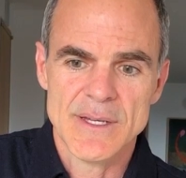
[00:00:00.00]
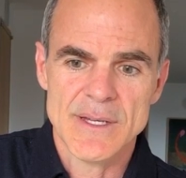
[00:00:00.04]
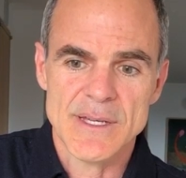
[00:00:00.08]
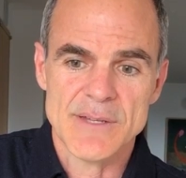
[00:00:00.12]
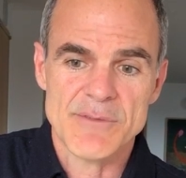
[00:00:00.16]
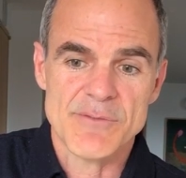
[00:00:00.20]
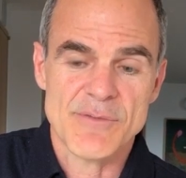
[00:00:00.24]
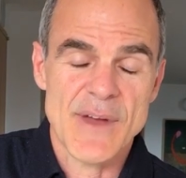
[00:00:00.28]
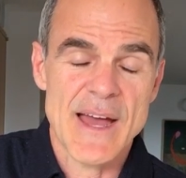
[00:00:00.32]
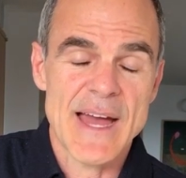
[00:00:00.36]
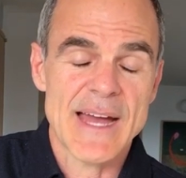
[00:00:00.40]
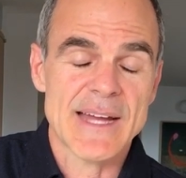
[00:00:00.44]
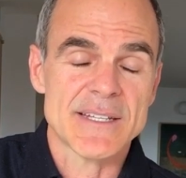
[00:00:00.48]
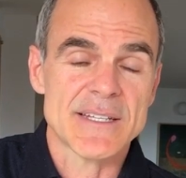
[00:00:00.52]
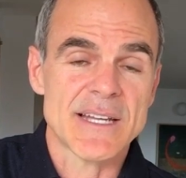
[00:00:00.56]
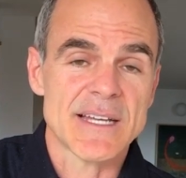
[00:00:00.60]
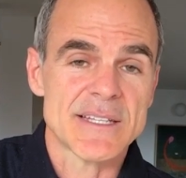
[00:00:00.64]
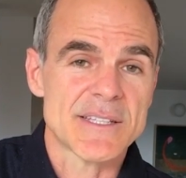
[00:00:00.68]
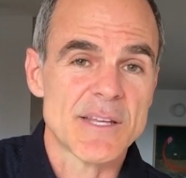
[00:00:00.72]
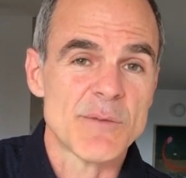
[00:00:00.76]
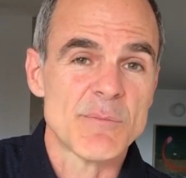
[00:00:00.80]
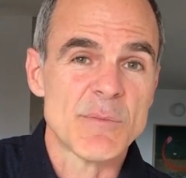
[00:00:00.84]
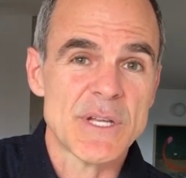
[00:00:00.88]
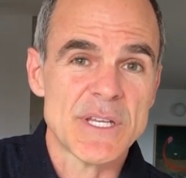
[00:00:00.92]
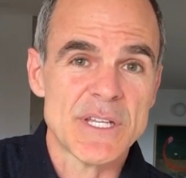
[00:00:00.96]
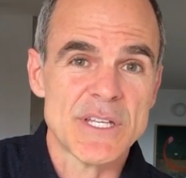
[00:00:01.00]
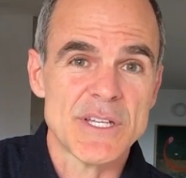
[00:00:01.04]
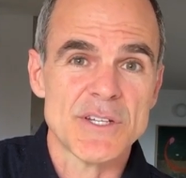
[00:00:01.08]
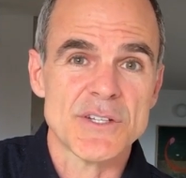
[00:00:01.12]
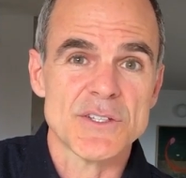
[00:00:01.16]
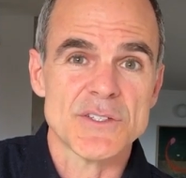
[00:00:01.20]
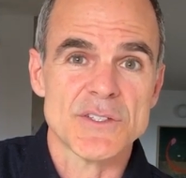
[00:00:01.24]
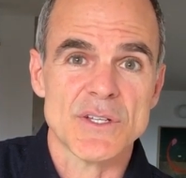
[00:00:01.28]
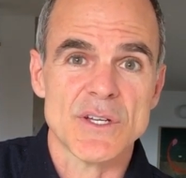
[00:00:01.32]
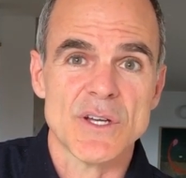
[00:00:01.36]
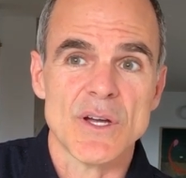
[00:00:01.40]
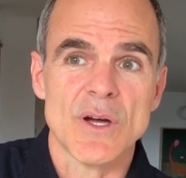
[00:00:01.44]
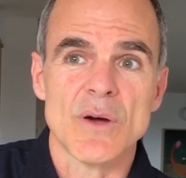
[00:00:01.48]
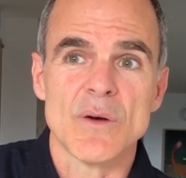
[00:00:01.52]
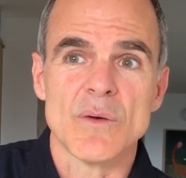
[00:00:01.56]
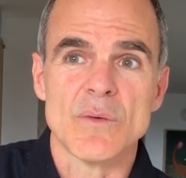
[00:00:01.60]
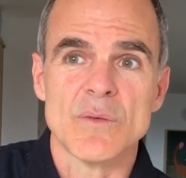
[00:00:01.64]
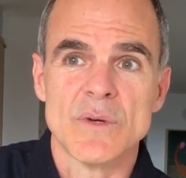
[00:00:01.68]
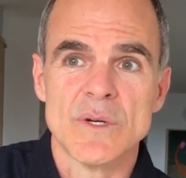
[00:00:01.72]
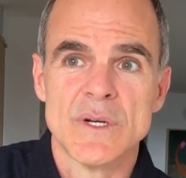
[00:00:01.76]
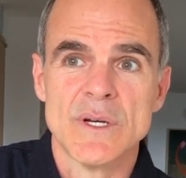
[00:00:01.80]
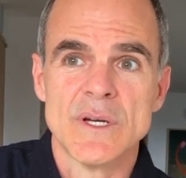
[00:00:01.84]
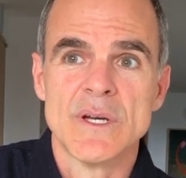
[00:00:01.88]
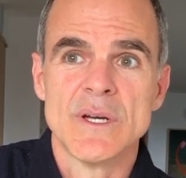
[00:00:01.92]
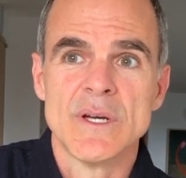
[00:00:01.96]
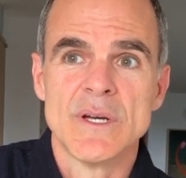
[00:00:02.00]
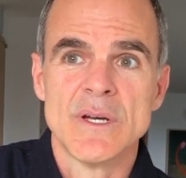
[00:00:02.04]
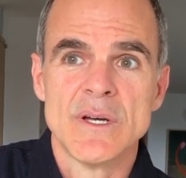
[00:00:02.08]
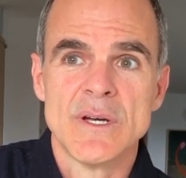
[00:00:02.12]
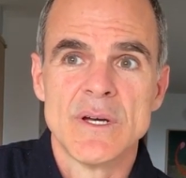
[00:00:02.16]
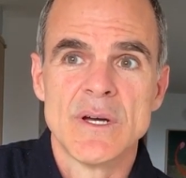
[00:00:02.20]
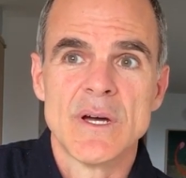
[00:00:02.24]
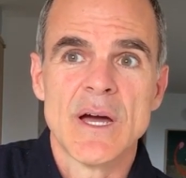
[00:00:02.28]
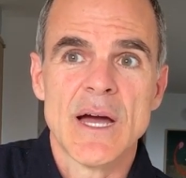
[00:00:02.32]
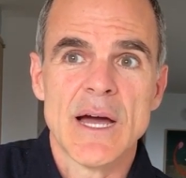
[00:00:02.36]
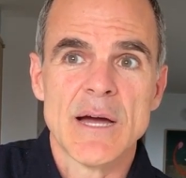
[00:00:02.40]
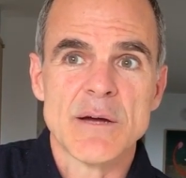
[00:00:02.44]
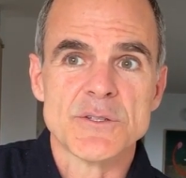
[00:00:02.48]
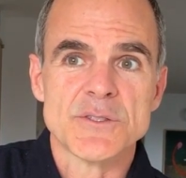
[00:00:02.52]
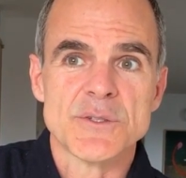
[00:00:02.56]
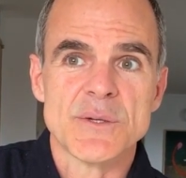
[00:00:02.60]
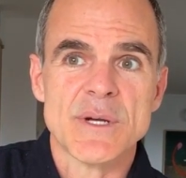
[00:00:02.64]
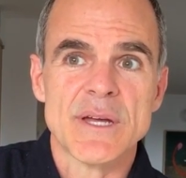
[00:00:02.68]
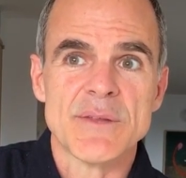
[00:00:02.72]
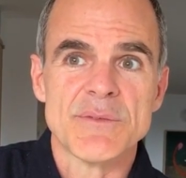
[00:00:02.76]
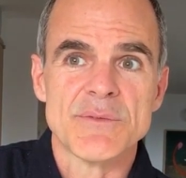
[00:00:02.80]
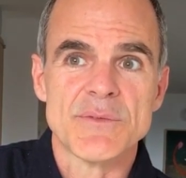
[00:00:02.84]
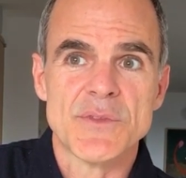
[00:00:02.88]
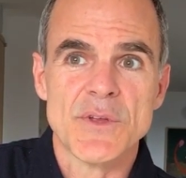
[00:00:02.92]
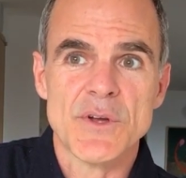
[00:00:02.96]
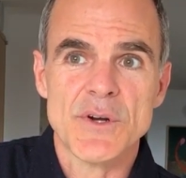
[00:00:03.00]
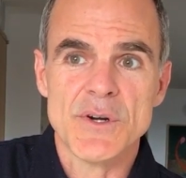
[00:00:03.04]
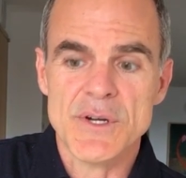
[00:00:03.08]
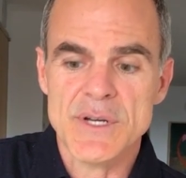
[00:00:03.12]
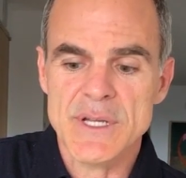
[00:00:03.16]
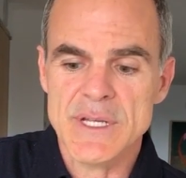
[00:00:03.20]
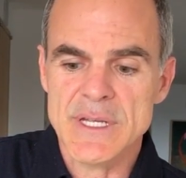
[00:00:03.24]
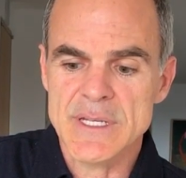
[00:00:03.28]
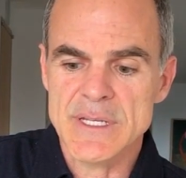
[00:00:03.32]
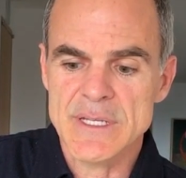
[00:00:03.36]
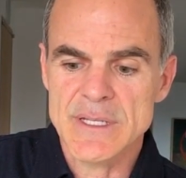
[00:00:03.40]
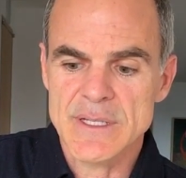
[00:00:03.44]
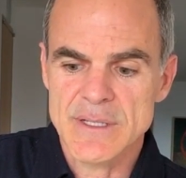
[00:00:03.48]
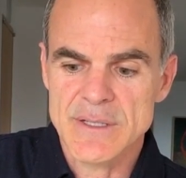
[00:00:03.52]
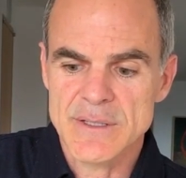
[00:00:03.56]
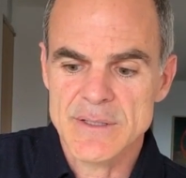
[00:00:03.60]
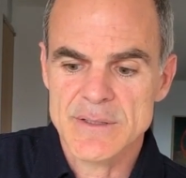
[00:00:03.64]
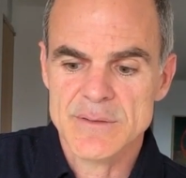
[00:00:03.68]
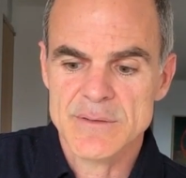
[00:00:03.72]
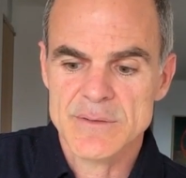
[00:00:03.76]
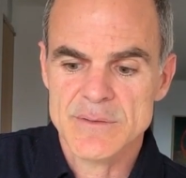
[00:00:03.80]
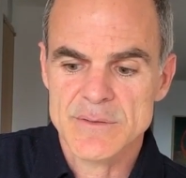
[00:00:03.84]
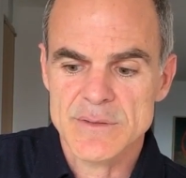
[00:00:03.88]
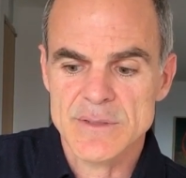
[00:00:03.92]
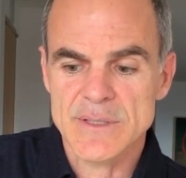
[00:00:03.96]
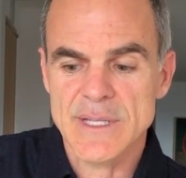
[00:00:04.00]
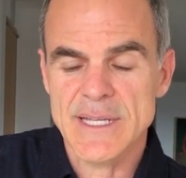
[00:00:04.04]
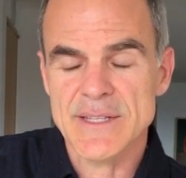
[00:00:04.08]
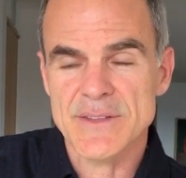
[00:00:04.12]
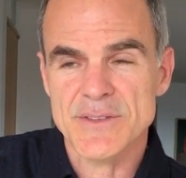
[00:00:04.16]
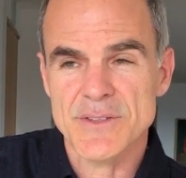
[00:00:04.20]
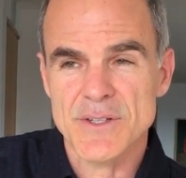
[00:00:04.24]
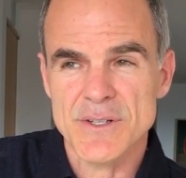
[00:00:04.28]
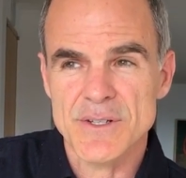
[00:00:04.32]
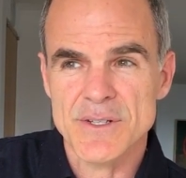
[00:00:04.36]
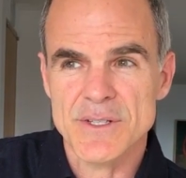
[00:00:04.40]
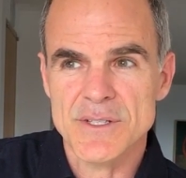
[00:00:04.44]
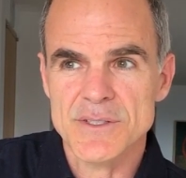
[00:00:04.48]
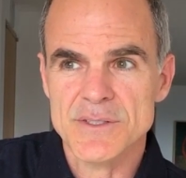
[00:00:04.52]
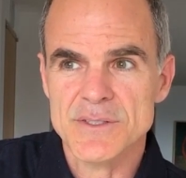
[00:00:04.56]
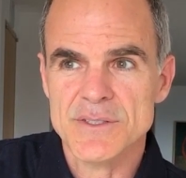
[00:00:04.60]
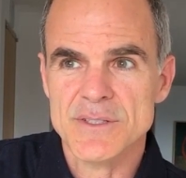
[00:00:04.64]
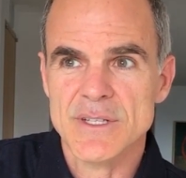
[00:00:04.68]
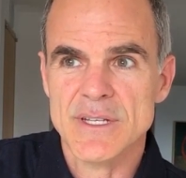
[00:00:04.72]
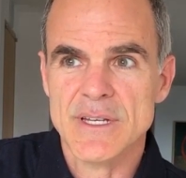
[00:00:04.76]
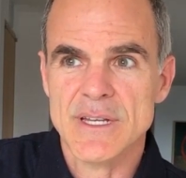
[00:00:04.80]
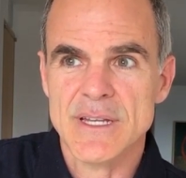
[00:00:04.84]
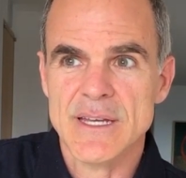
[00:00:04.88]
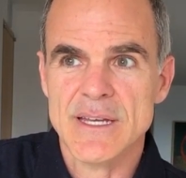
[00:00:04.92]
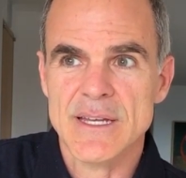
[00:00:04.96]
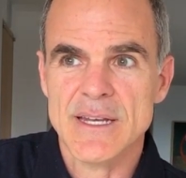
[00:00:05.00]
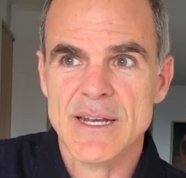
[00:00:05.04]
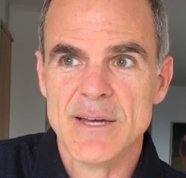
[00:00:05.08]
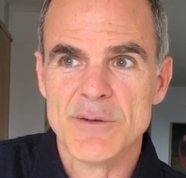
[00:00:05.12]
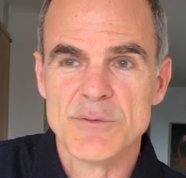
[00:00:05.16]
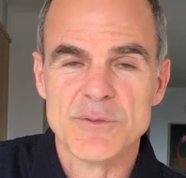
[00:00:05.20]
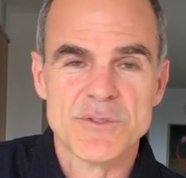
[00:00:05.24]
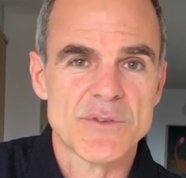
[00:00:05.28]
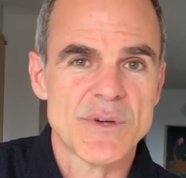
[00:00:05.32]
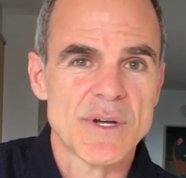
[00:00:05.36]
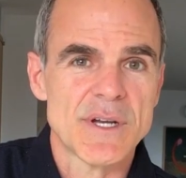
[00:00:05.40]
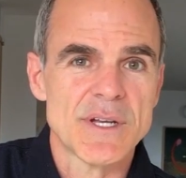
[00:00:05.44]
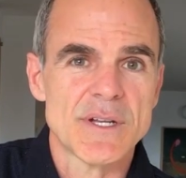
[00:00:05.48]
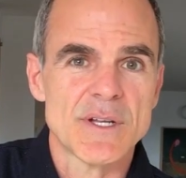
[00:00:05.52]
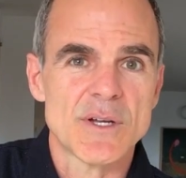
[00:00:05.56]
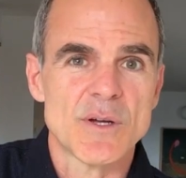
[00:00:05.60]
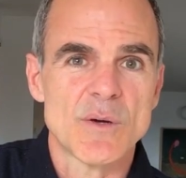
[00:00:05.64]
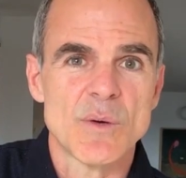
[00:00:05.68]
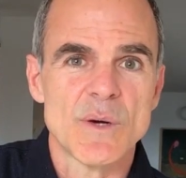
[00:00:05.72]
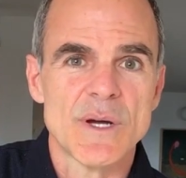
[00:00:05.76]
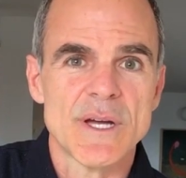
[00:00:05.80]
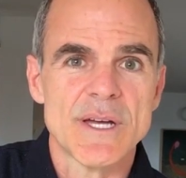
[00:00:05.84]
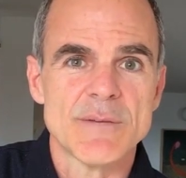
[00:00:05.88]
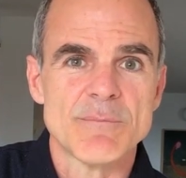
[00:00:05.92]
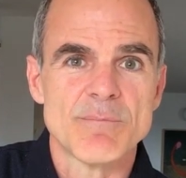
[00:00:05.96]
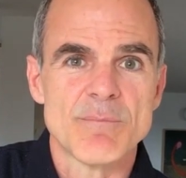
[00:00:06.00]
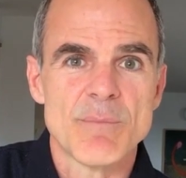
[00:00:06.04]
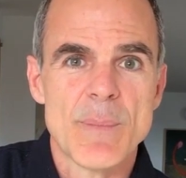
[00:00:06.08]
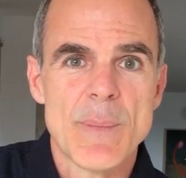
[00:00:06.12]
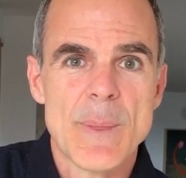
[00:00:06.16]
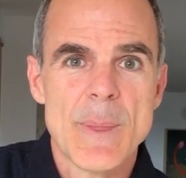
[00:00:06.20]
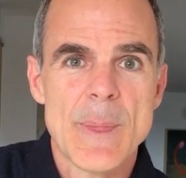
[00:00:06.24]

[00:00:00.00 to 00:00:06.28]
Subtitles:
In fact, not that many years ago, I was around 30, late 30s, and I was ready to quit.